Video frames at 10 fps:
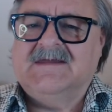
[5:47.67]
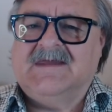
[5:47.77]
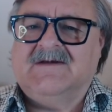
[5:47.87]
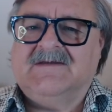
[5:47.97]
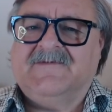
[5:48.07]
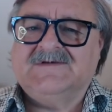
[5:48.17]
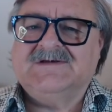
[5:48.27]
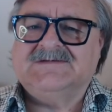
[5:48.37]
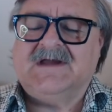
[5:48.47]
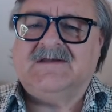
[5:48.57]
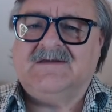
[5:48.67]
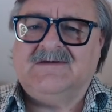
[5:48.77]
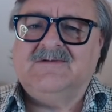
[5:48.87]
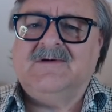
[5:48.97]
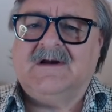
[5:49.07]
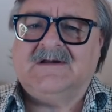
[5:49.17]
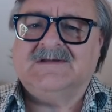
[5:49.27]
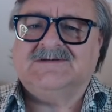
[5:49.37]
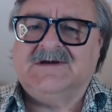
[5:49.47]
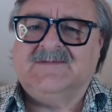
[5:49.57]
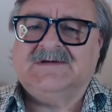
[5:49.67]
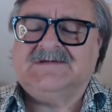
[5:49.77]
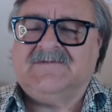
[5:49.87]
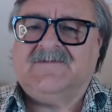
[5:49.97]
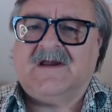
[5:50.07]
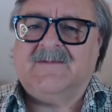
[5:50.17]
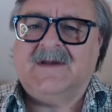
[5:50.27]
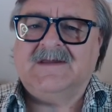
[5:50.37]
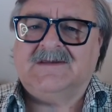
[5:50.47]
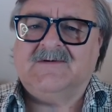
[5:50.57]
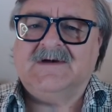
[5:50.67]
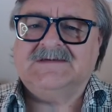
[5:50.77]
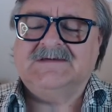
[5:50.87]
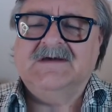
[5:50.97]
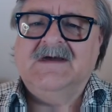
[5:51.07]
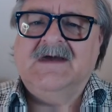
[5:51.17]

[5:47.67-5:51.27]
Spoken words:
They're individuals that you, our consumers, have recommended to us.